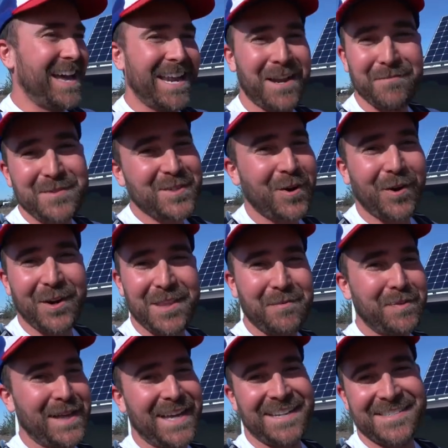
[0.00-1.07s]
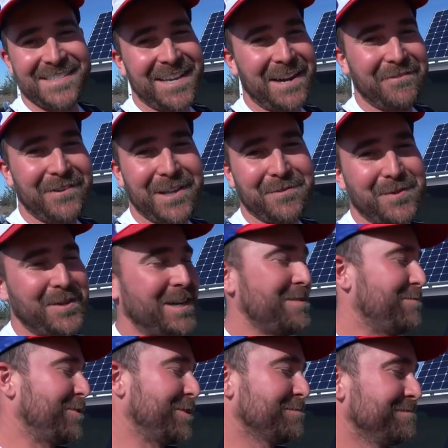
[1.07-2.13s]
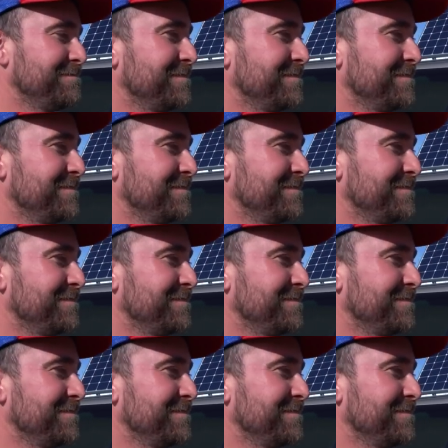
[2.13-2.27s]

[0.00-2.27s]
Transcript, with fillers: And I'm sorry the plan is not available anymore,